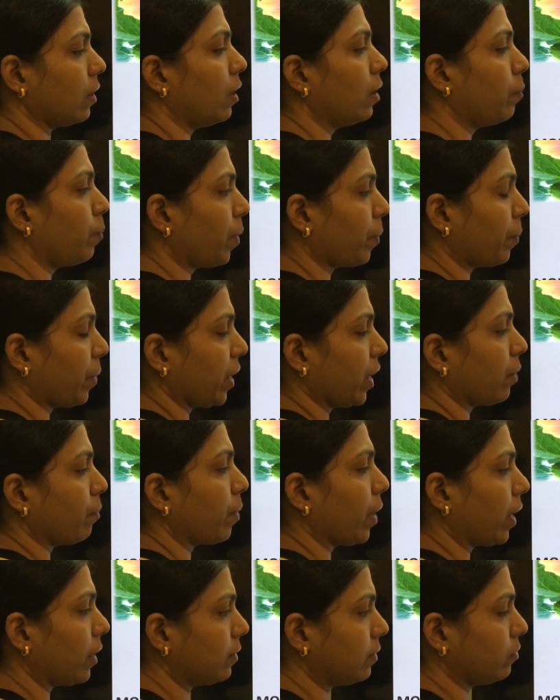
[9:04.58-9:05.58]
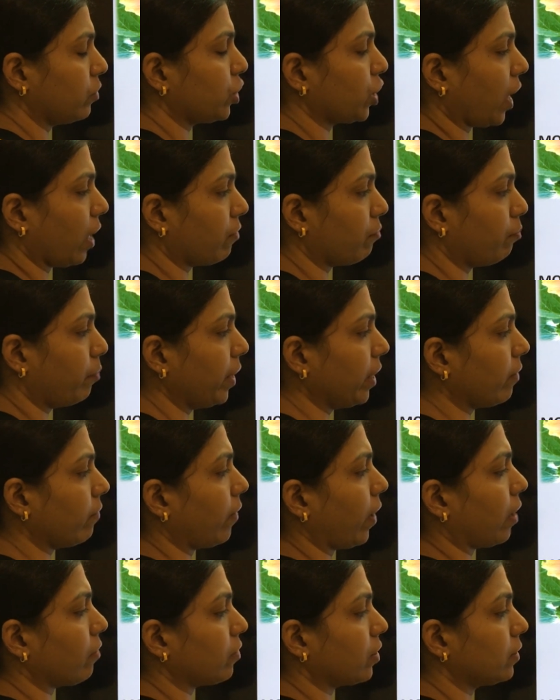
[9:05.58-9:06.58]
papaya plants which have big
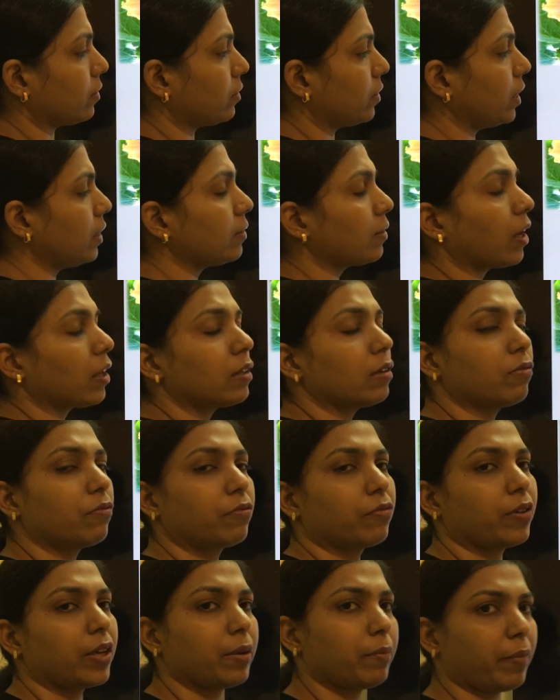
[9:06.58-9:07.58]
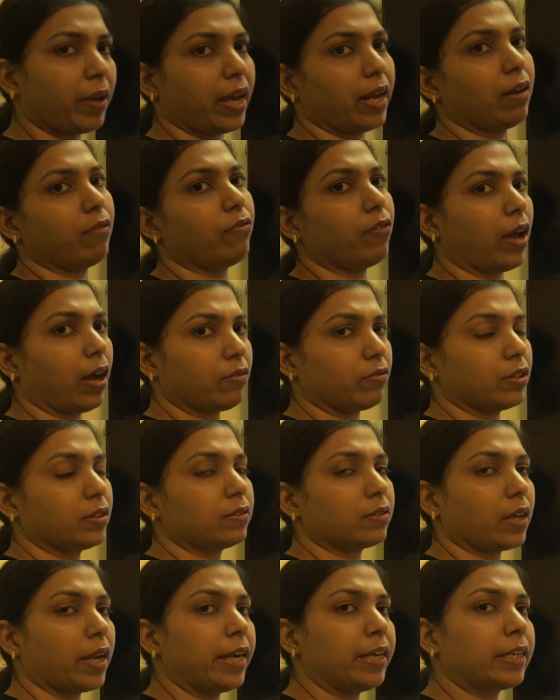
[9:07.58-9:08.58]
flowers, these are the female
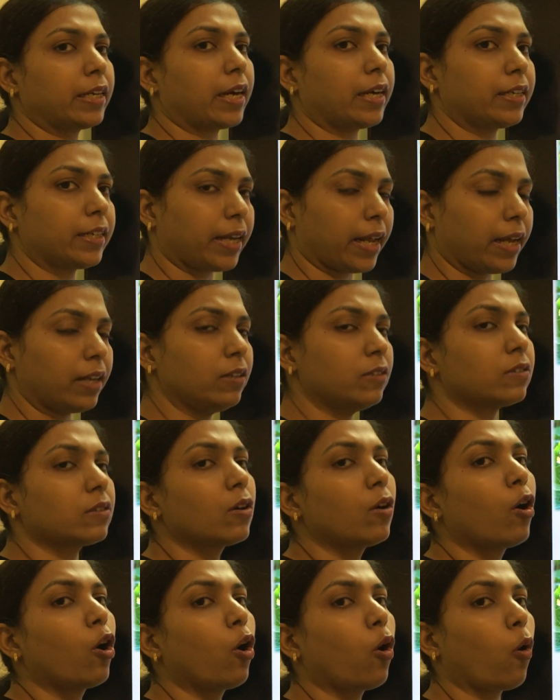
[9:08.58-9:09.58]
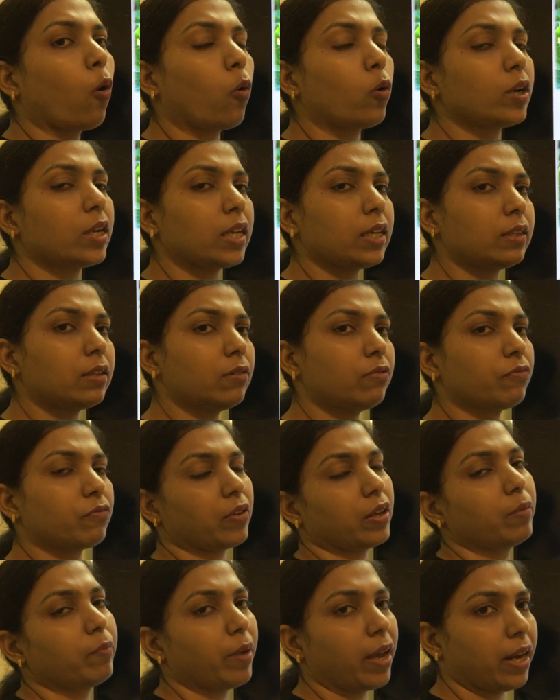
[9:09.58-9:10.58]
flowers. It contains only the
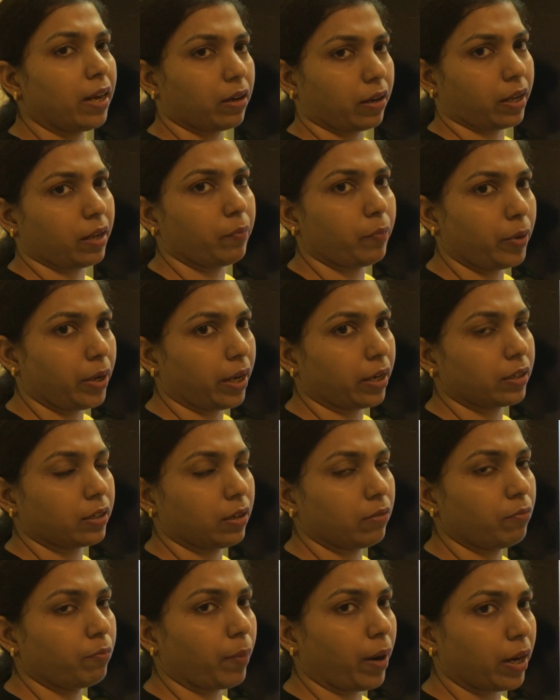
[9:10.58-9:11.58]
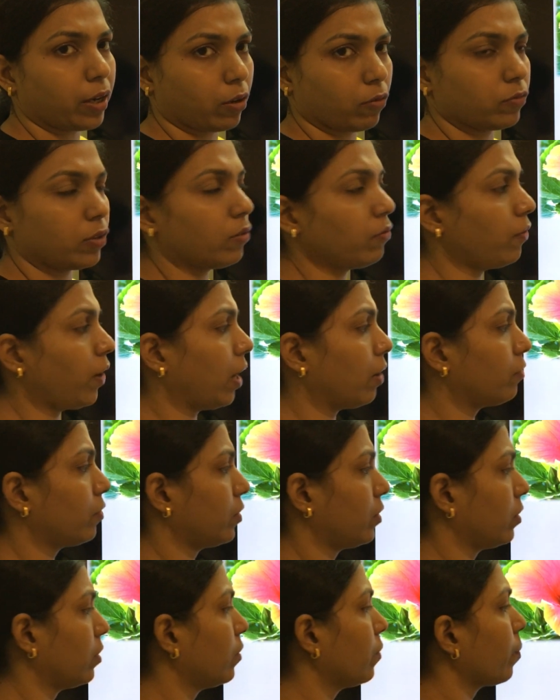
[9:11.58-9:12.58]
female reproductive part of the
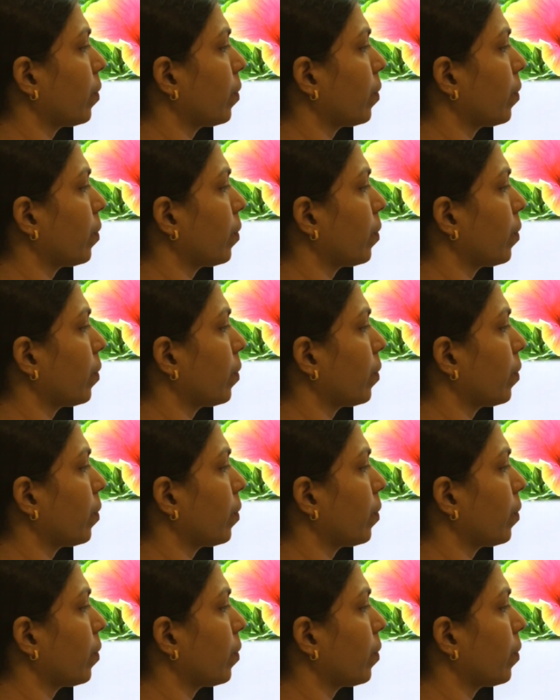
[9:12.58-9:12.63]
flower.